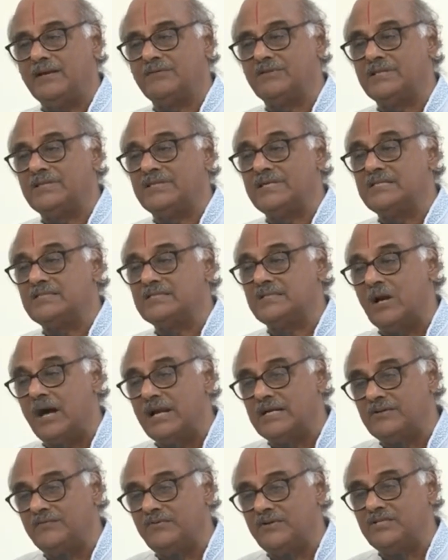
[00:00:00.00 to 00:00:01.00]
the things,
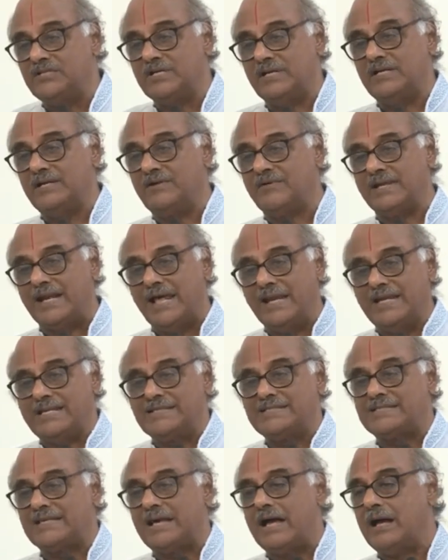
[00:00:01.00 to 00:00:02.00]
artificial, even
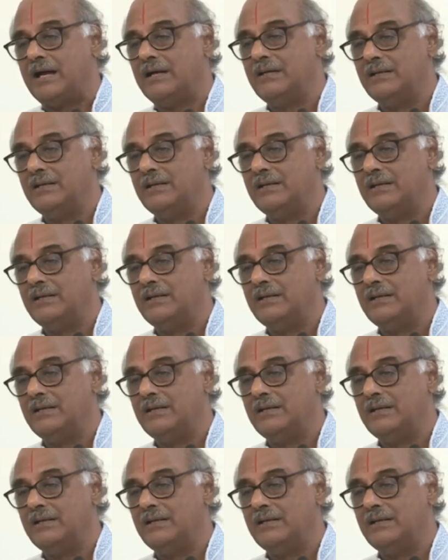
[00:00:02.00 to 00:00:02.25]
Alexa,